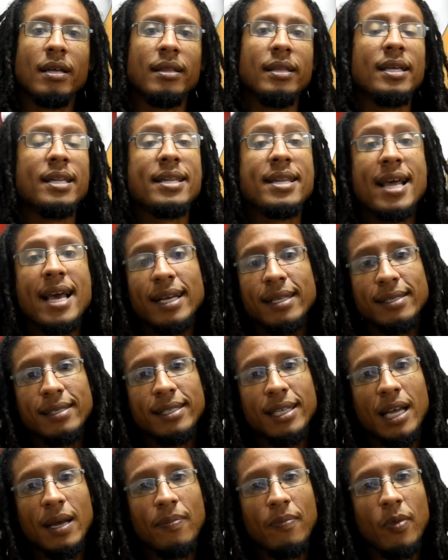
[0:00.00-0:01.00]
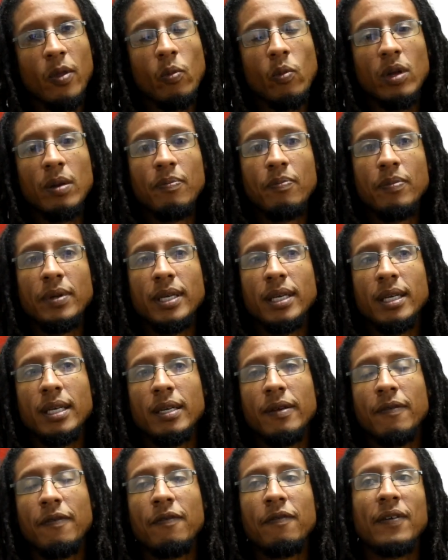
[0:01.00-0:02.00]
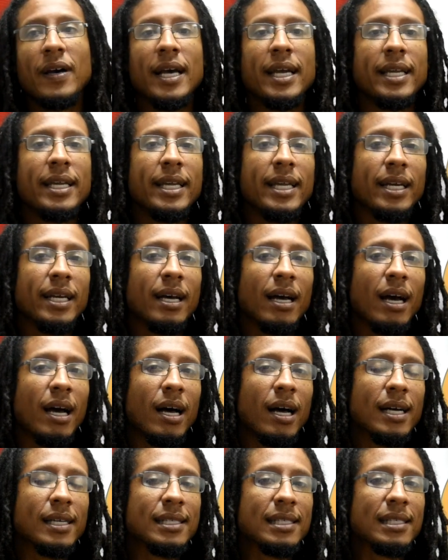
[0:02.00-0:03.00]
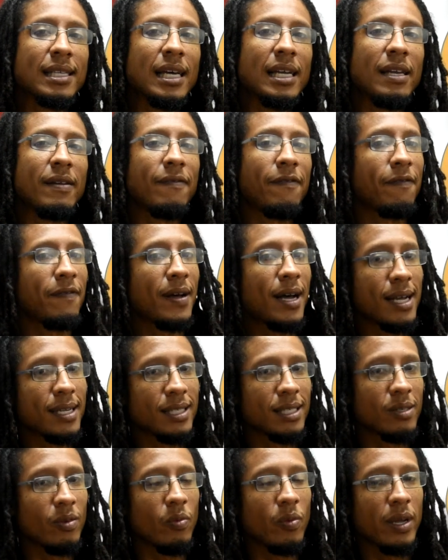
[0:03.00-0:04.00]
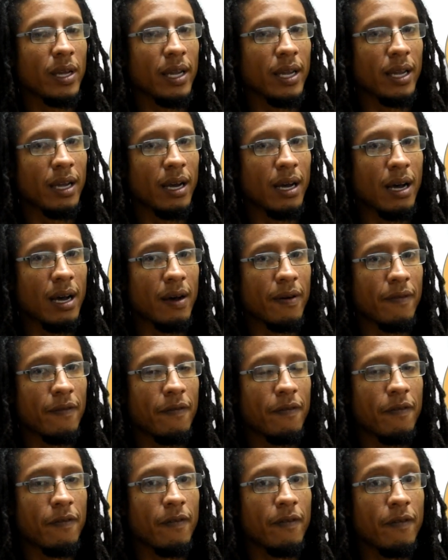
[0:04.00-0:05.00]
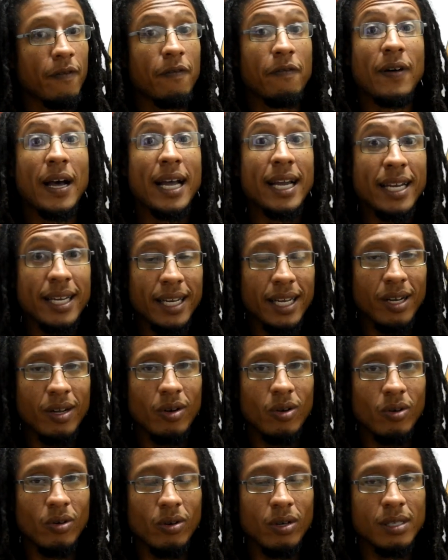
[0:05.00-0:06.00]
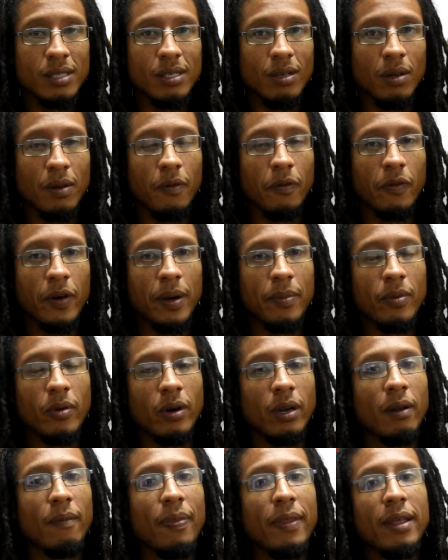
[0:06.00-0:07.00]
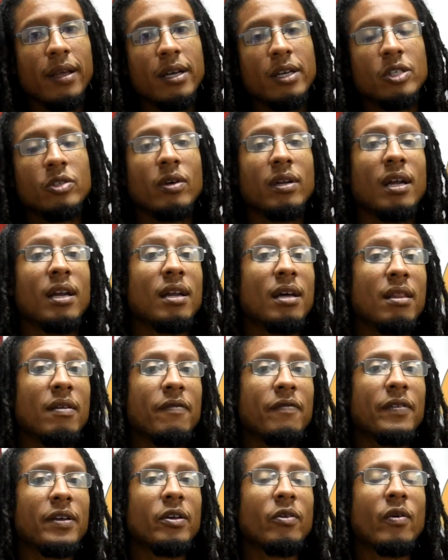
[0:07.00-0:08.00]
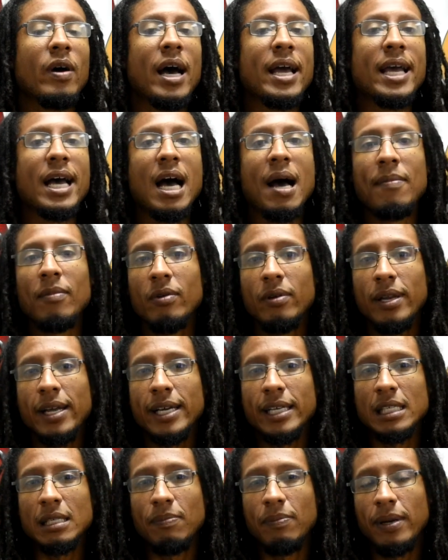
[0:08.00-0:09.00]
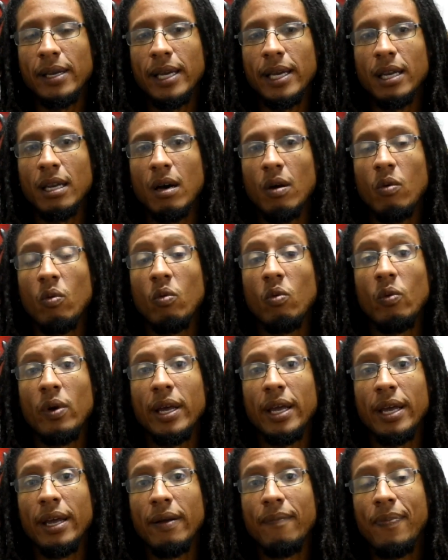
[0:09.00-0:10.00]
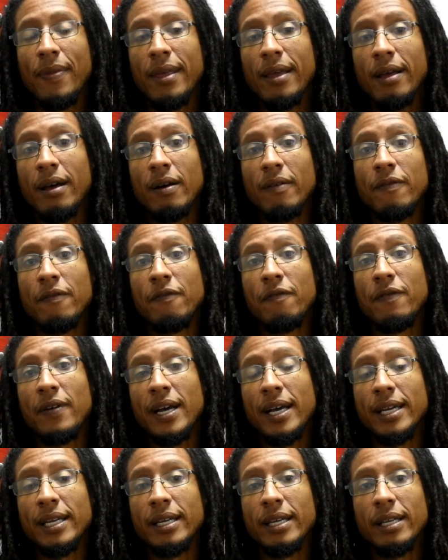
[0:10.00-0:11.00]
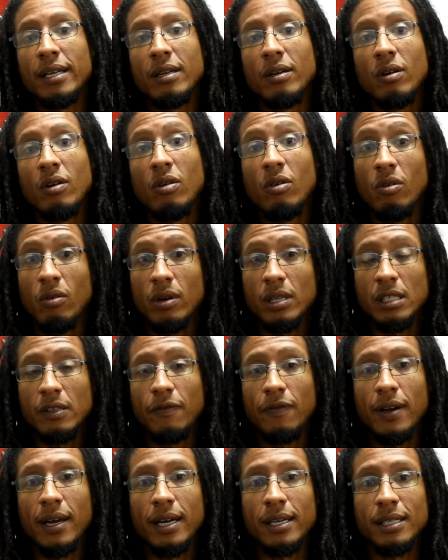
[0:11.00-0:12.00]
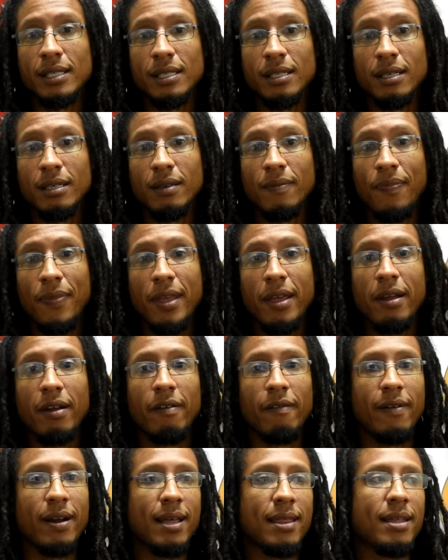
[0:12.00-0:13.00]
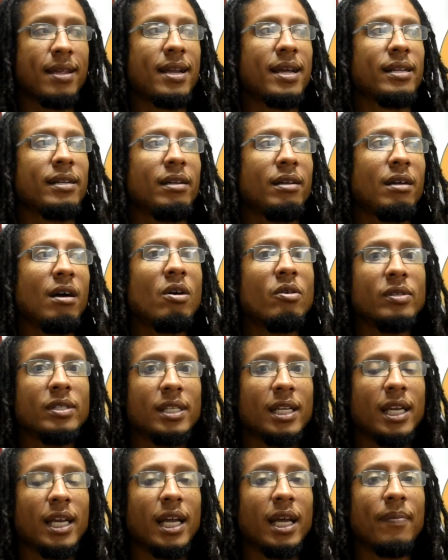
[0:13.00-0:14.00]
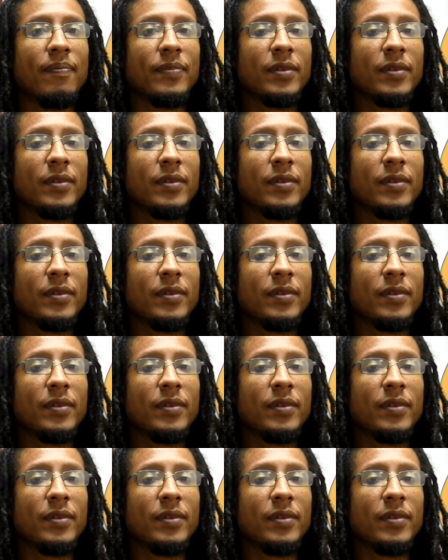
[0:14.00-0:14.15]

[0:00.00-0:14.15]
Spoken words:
The next step would be finding a slightly faster way of finding chords on the fretboard. So in another video, I am going to explain a way of finding chords faster rather than counting